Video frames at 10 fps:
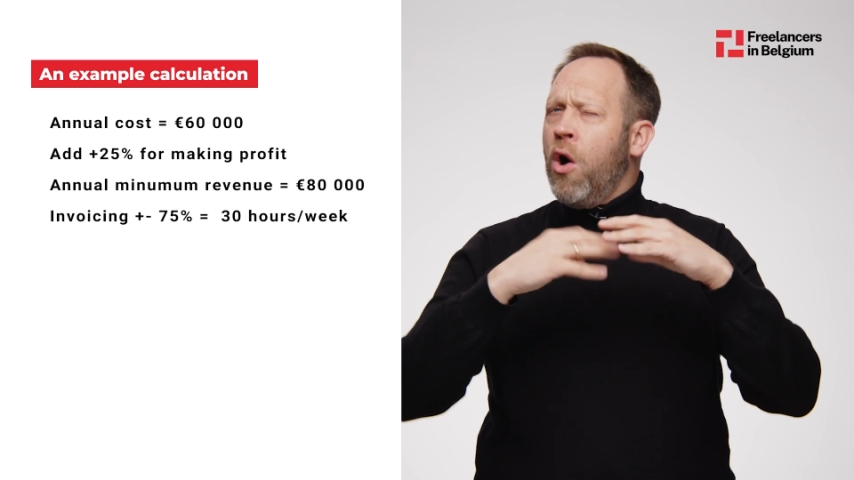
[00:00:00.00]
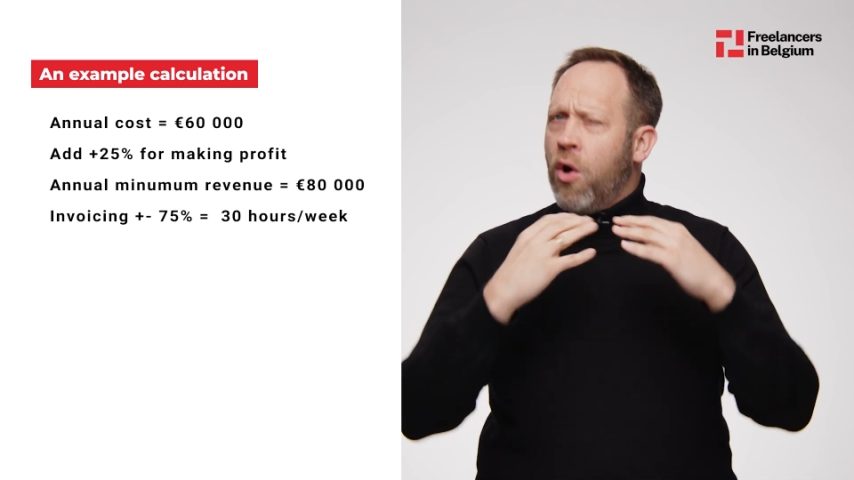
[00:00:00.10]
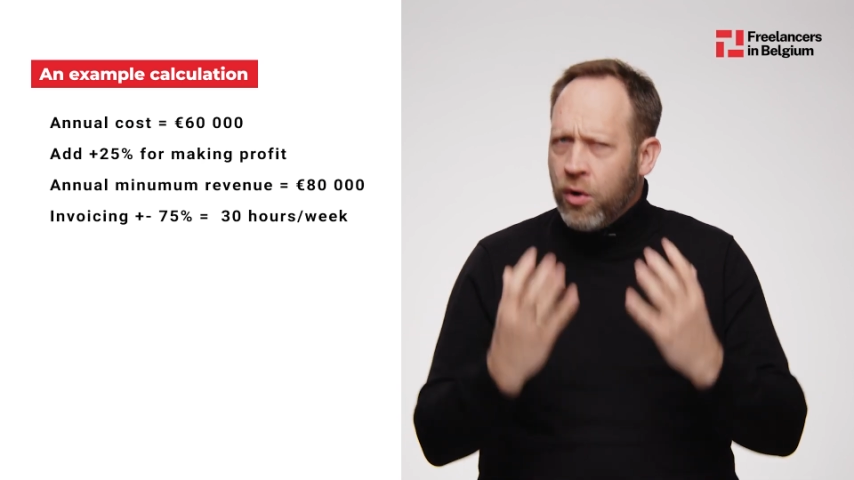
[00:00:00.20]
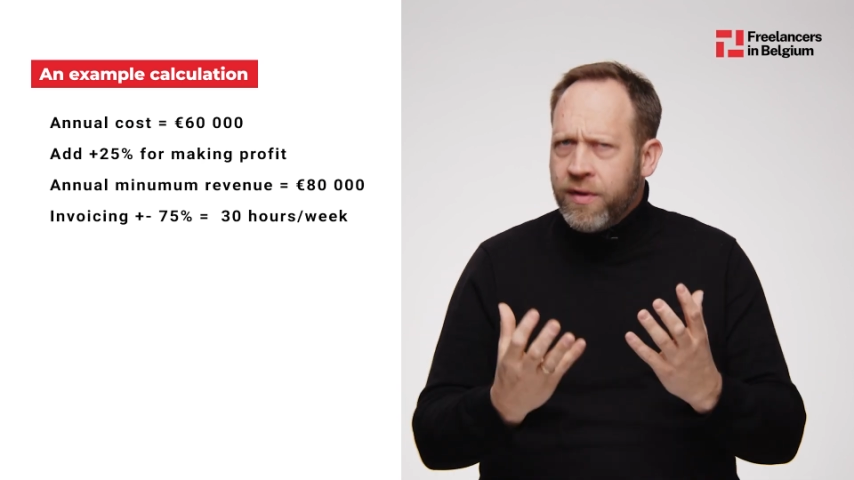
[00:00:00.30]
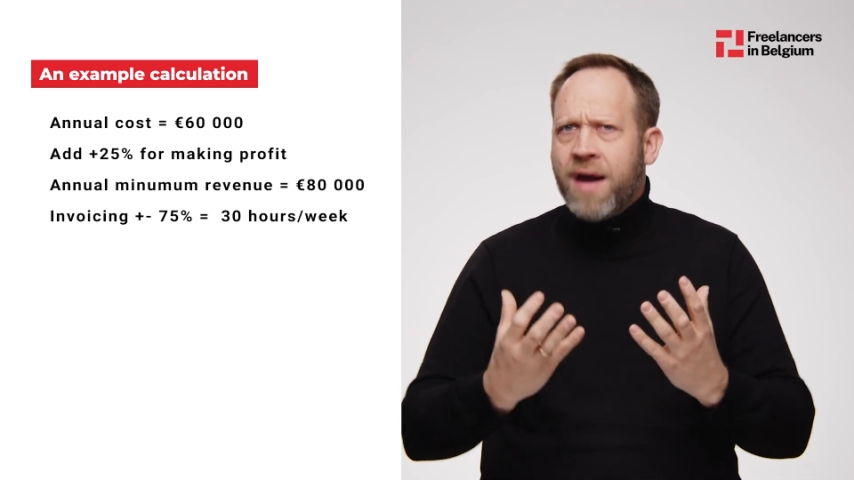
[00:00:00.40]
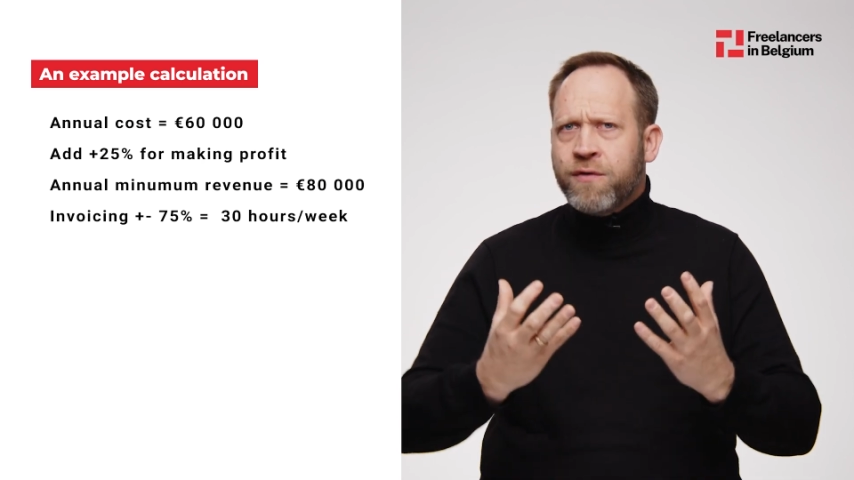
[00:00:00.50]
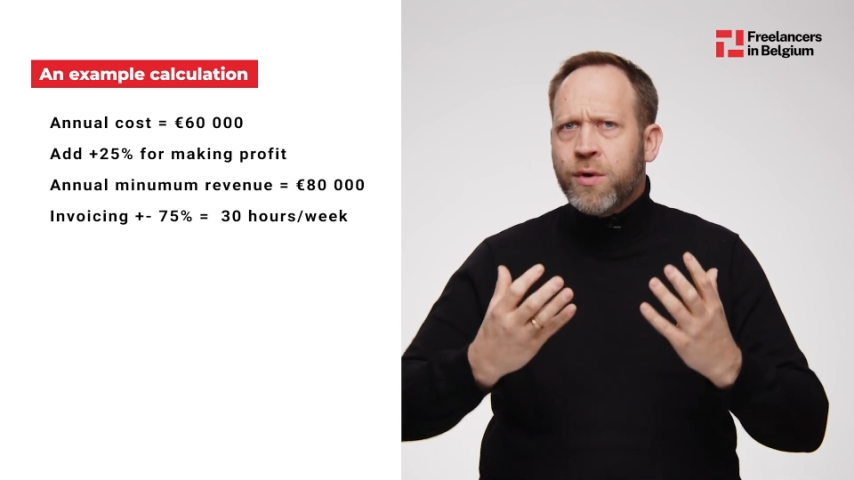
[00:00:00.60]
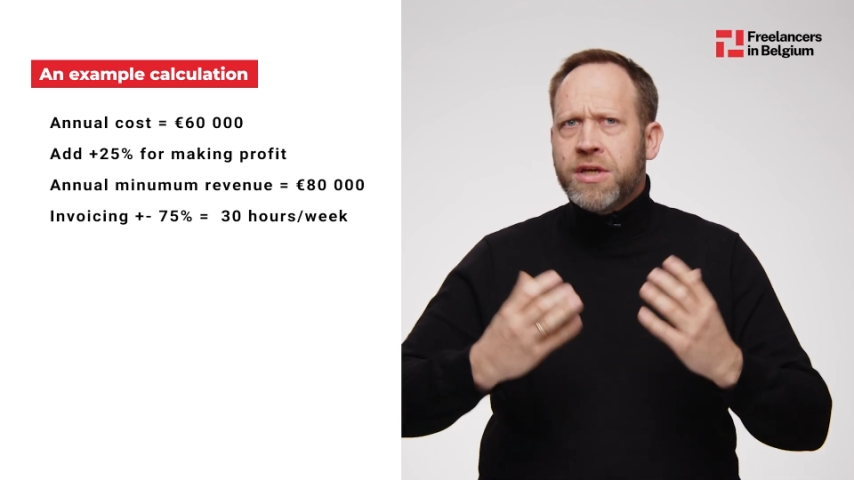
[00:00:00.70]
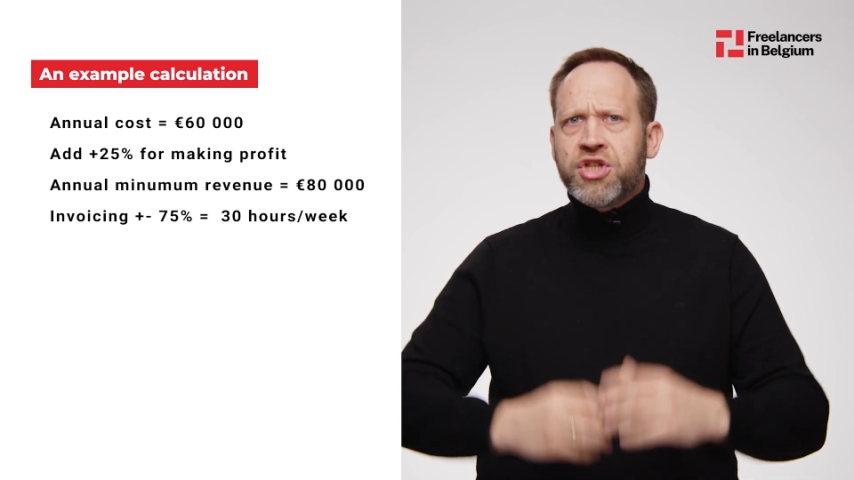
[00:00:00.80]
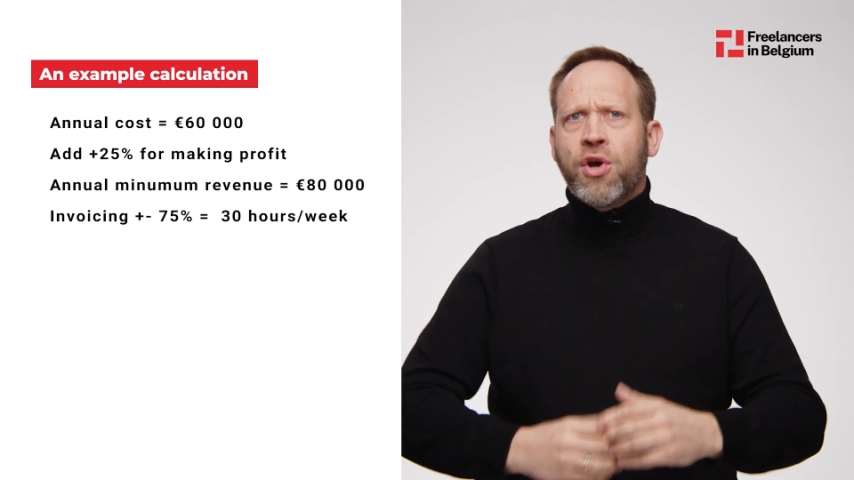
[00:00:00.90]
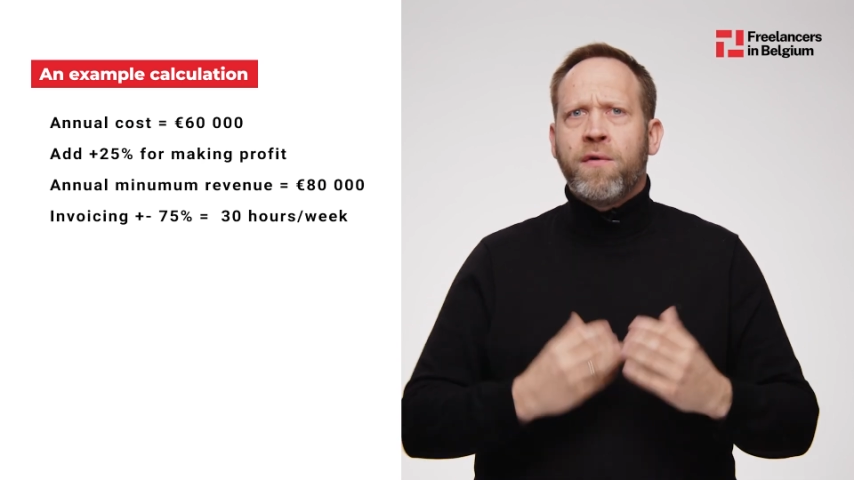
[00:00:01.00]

On average, a